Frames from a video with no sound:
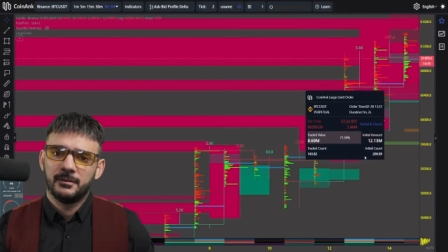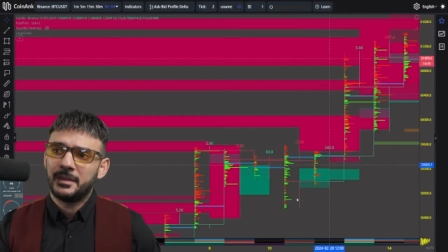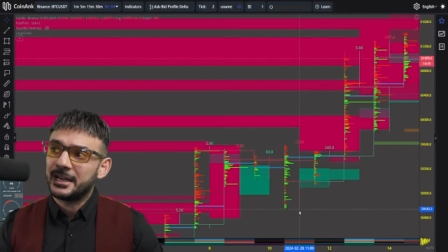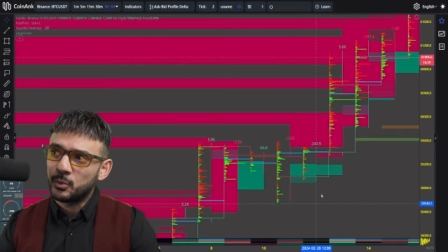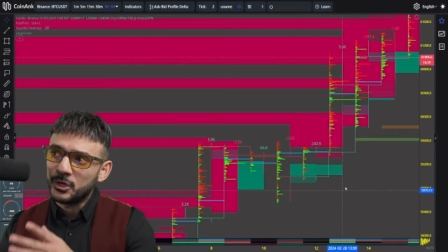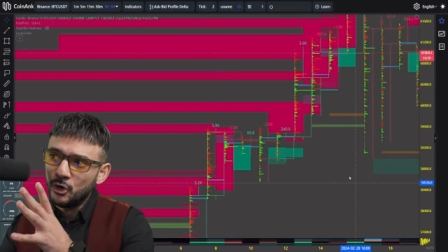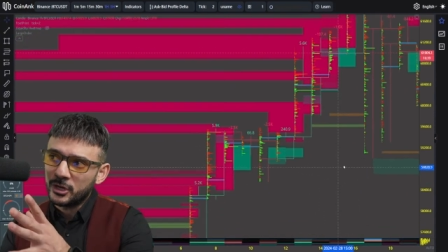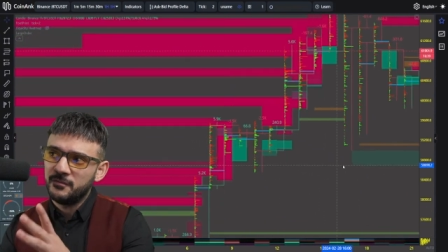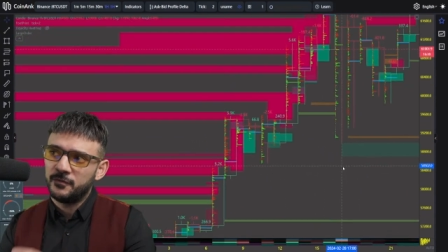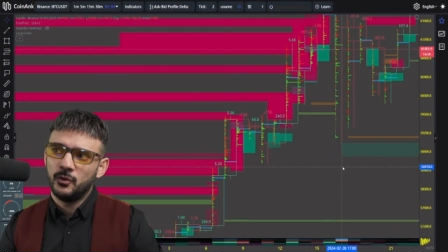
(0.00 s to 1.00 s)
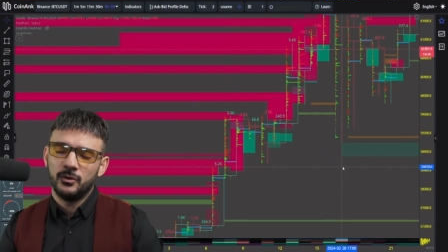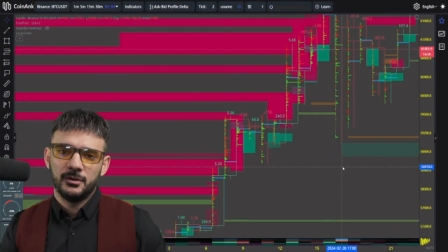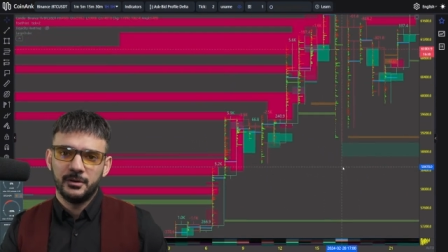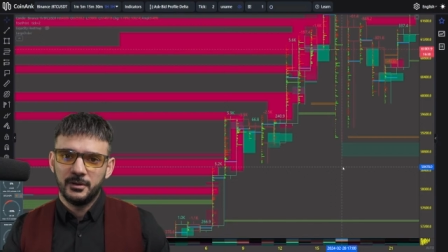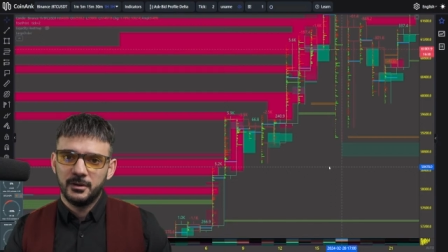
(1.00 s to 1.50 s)
That's what you're looking for.
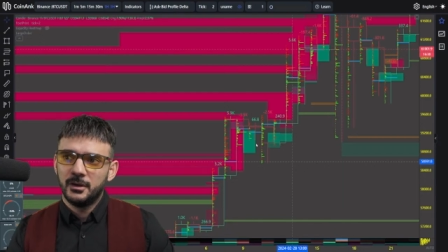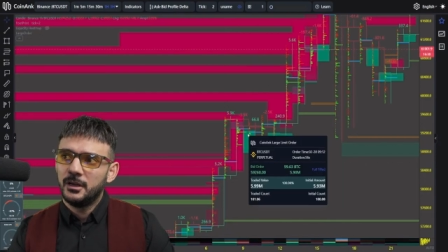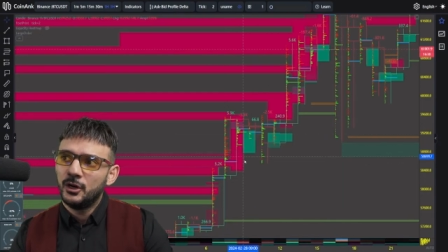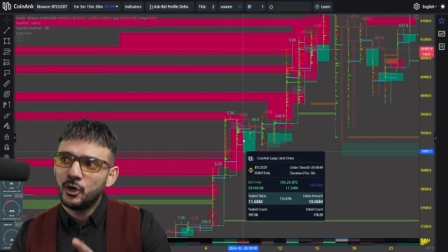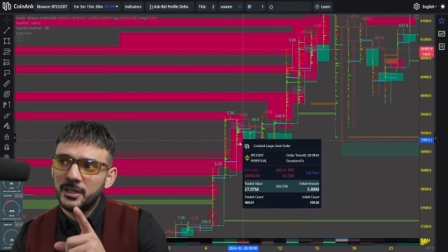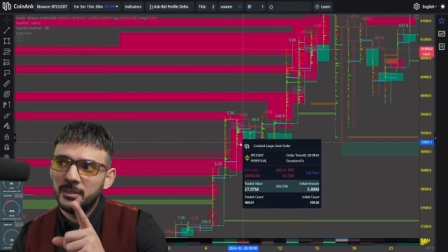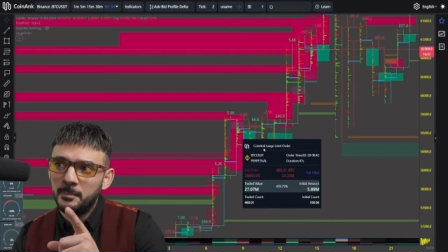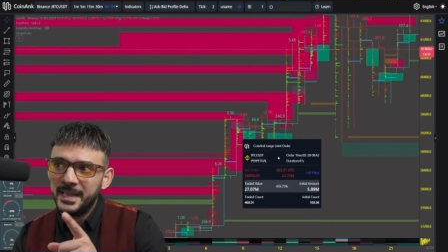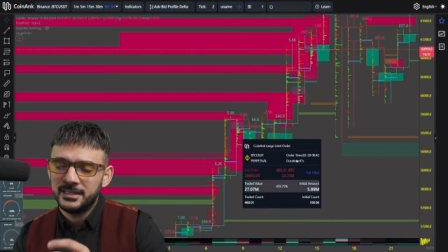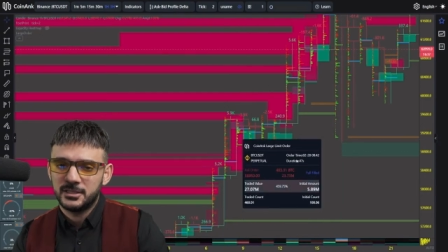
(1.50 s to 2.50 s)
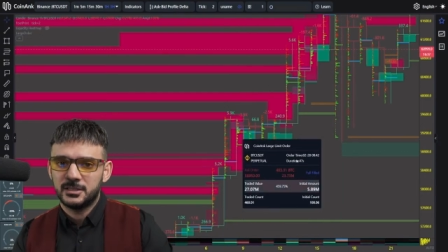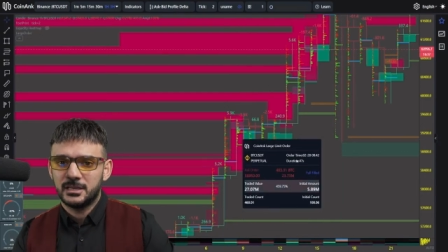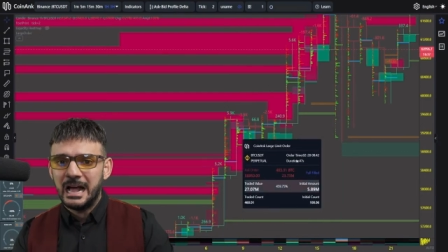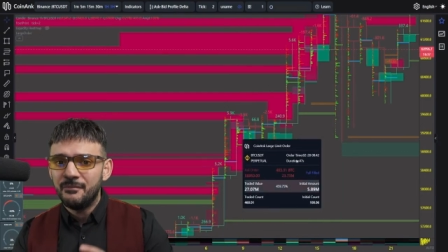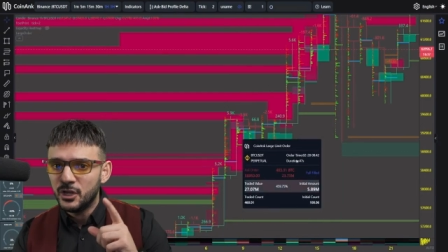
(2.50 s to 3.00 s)
Look at the bids
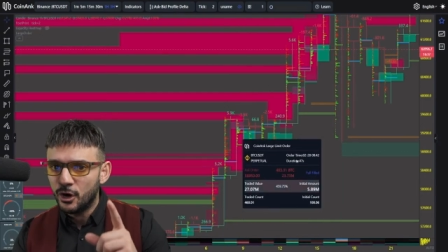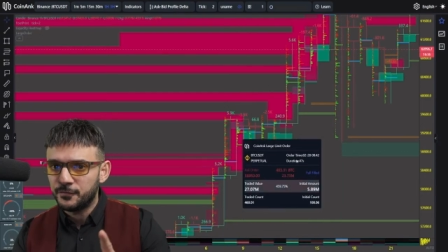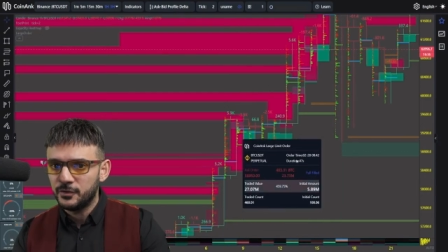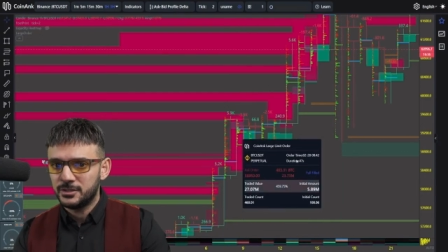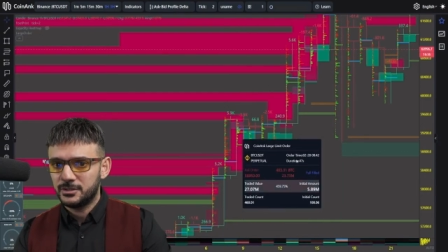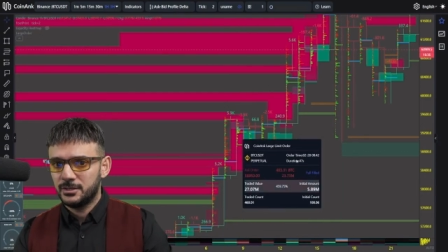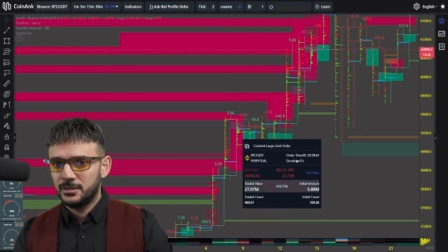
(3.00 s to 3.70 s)
and the offers.